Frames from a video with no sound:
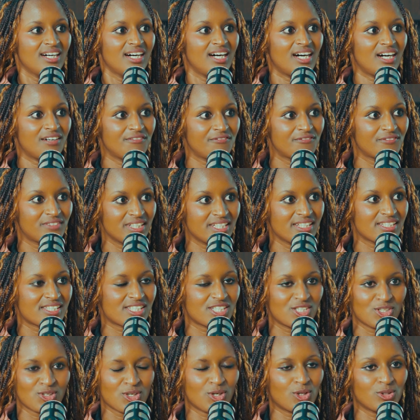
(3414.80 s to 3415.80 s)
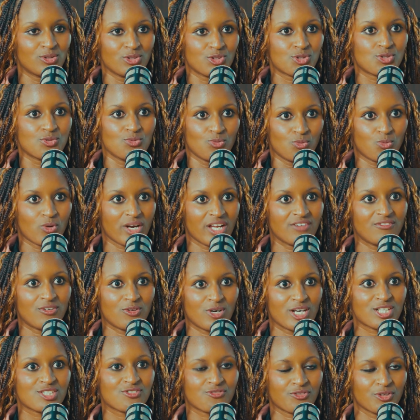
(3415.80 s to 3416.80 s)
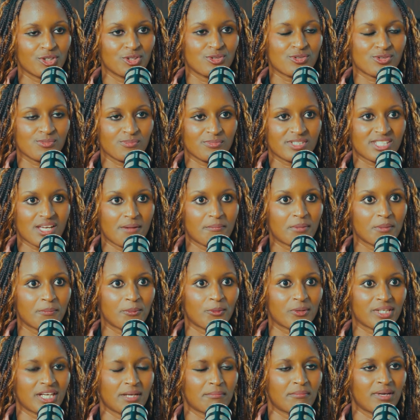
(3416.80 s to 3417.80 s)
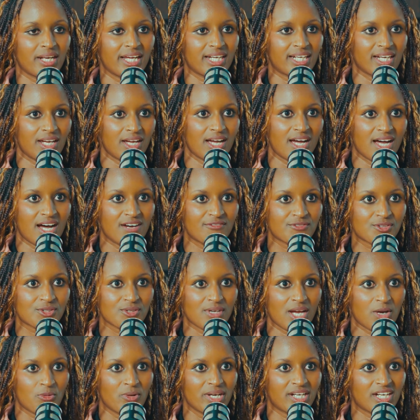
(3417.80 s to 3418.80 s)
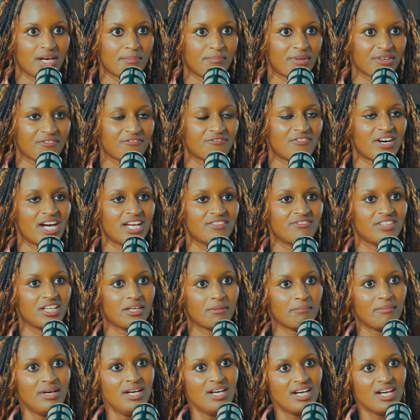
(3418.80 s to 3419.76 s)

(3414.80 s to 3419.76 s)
Have this, whatever works for you. Some people can be like, I wake up at 5 a.m.